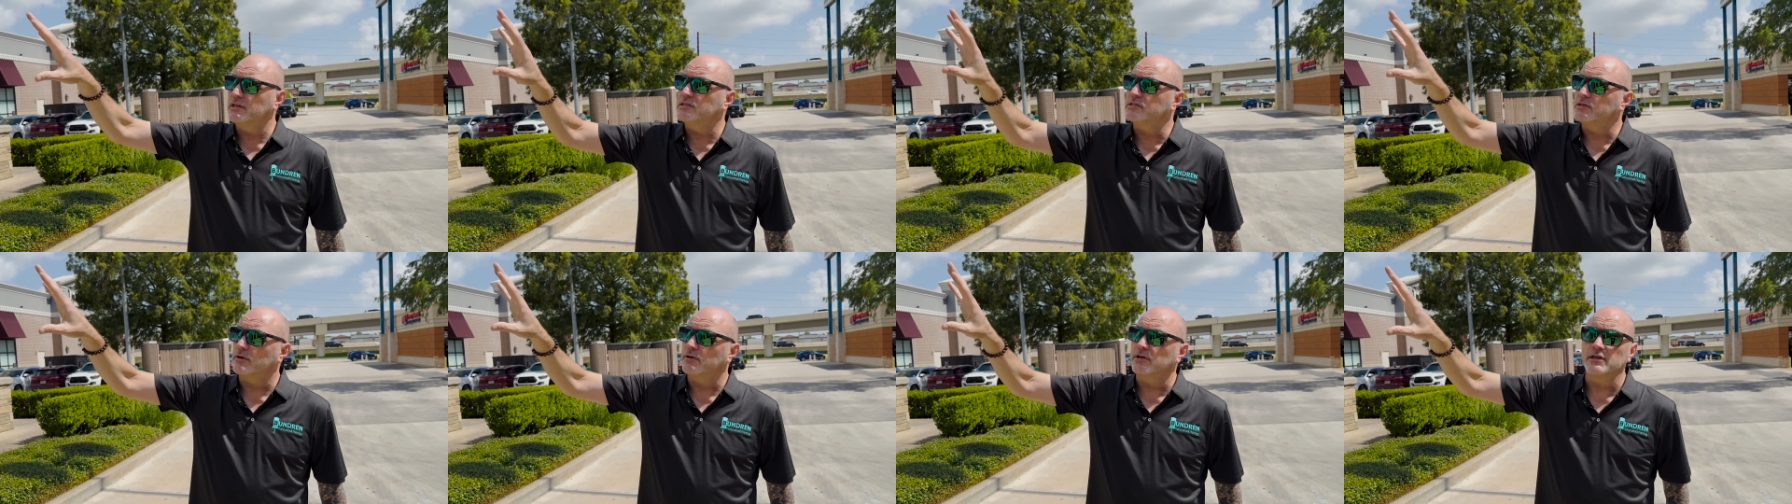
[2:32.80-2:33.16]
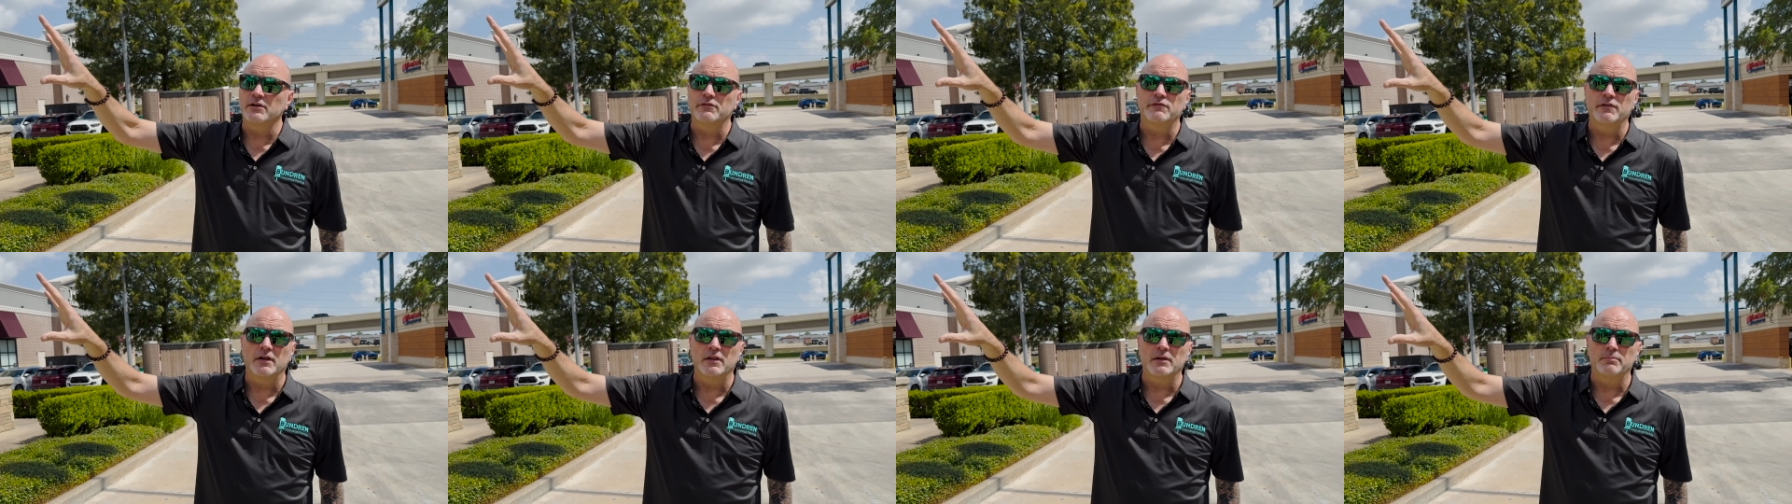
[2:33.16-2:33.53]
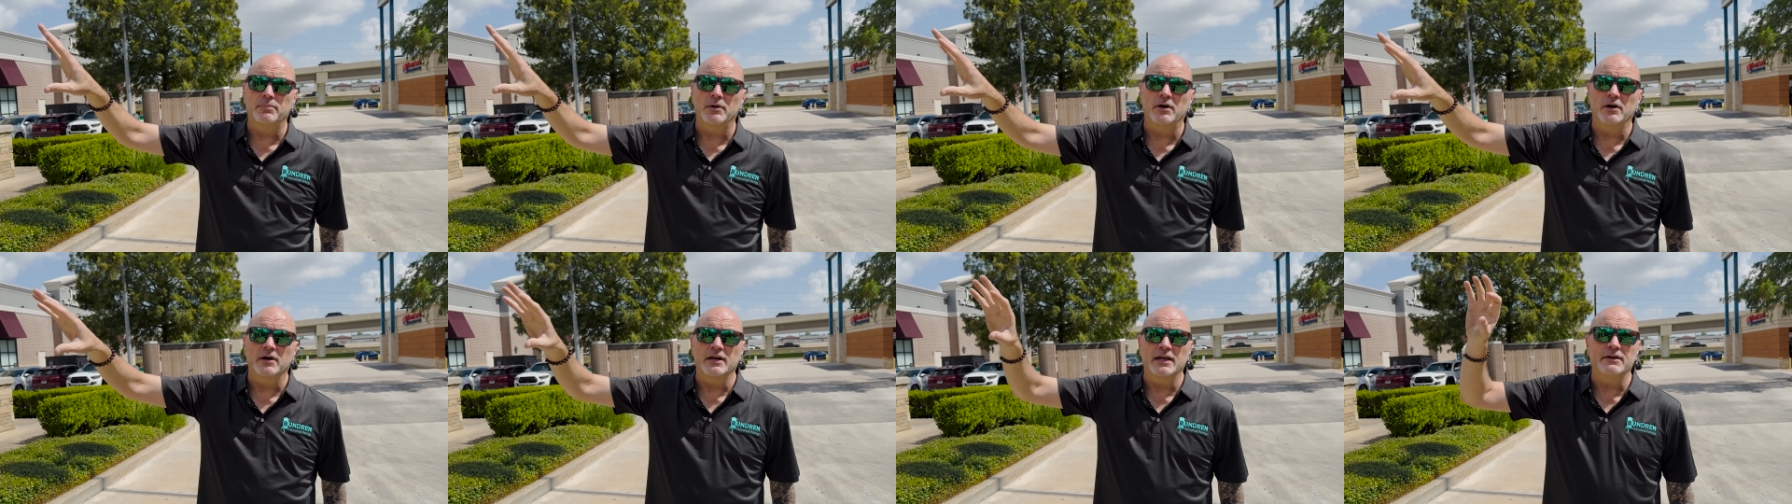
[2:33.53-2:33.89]
starting to fall
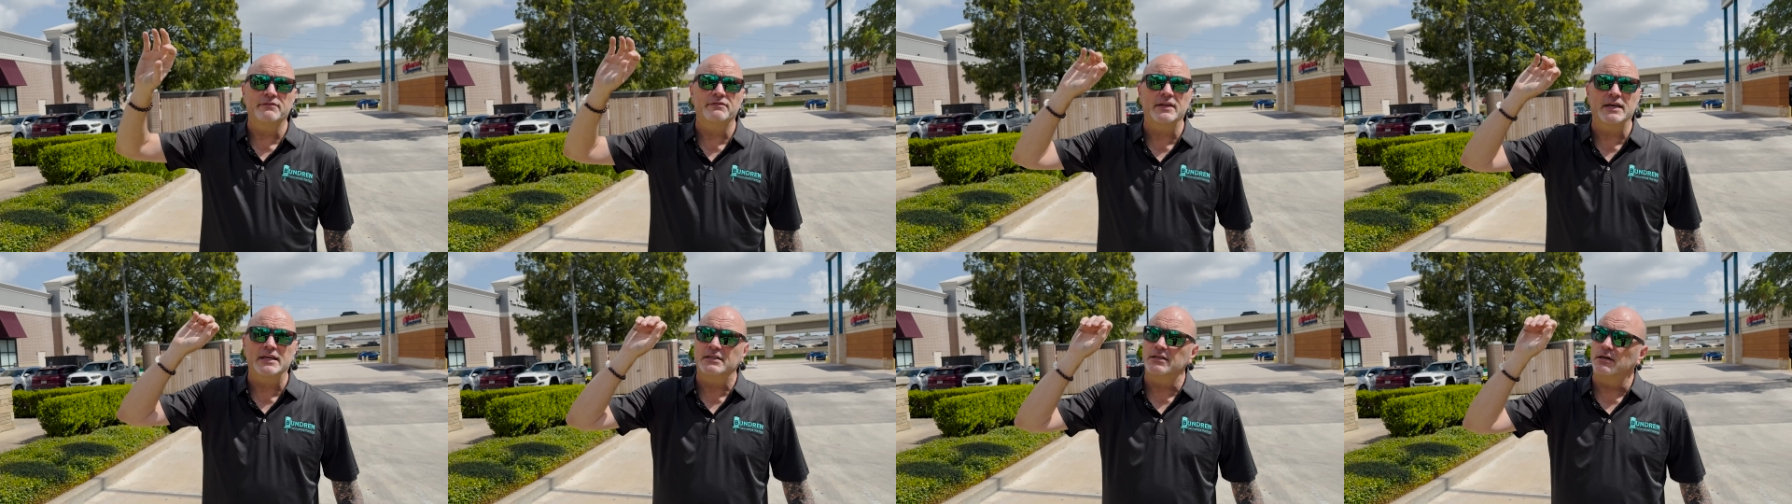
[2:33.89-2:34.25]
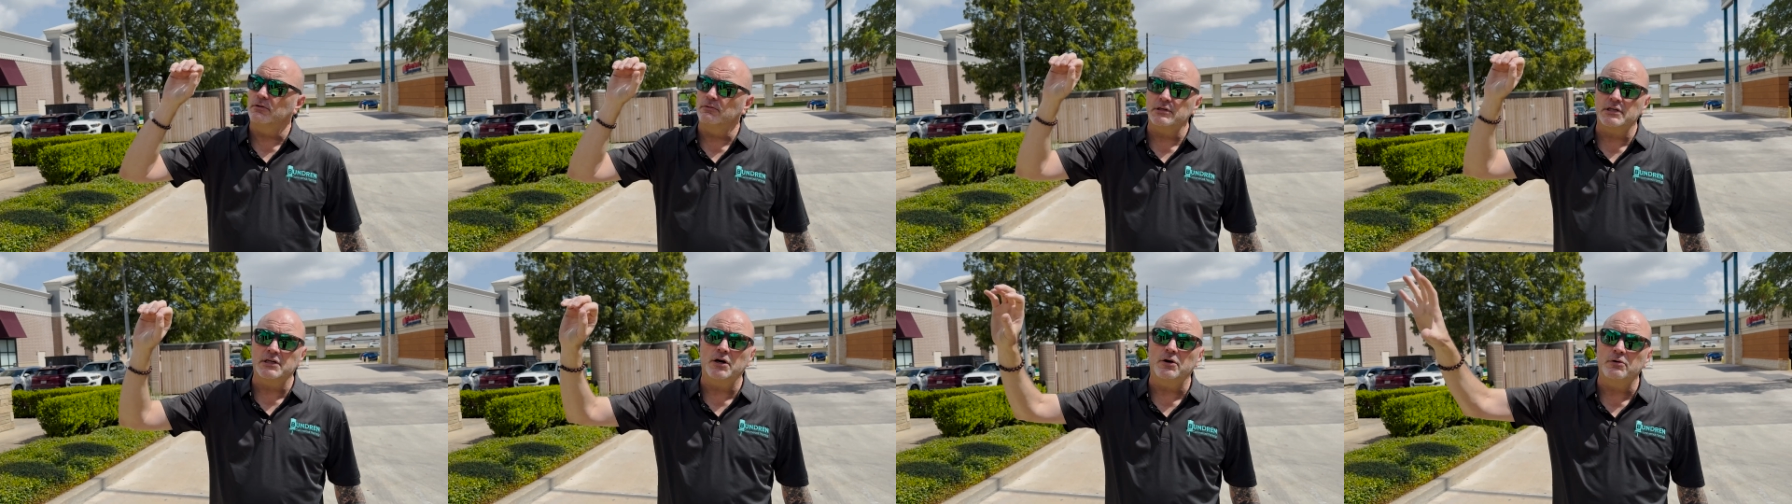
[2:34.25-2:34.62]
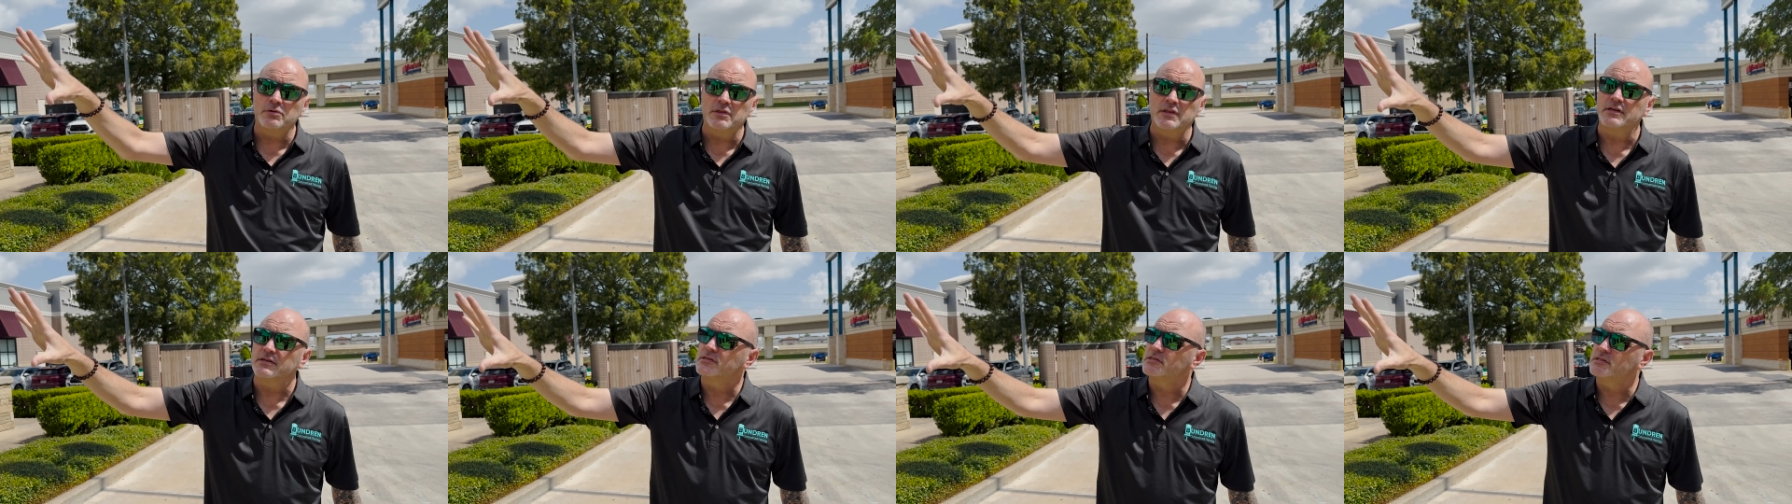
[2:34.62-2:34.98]
apart. If they don't
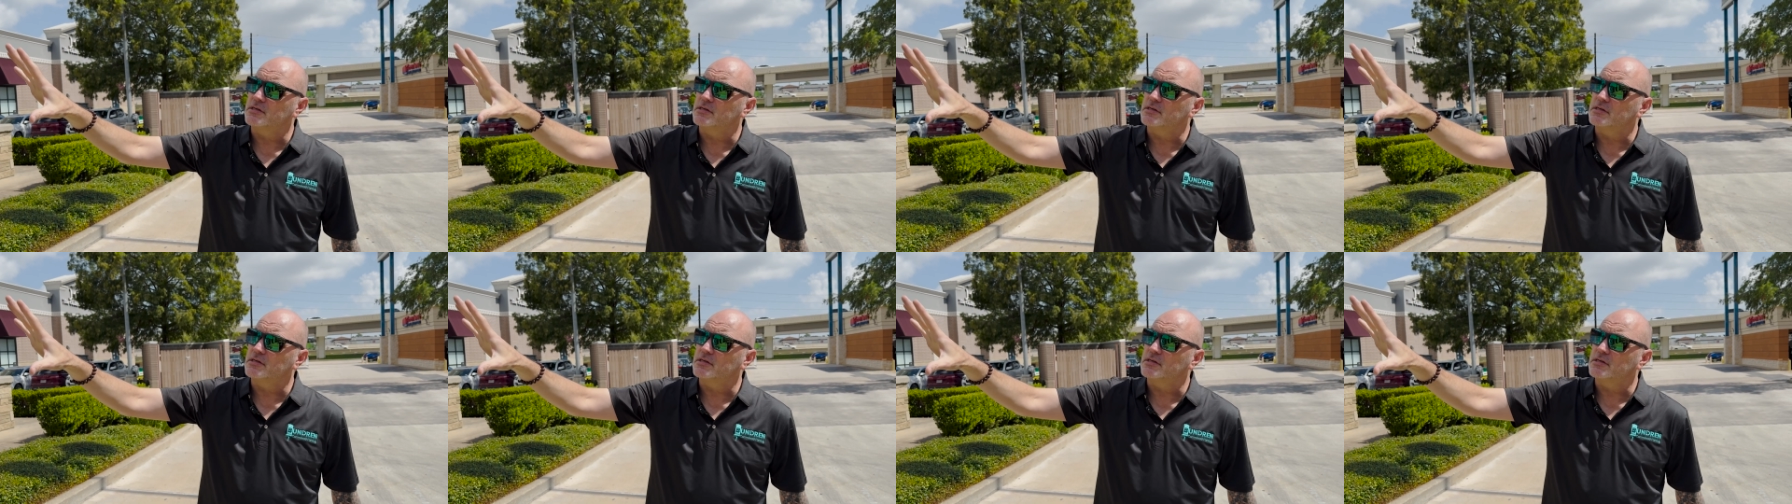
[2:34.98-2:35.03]
coat this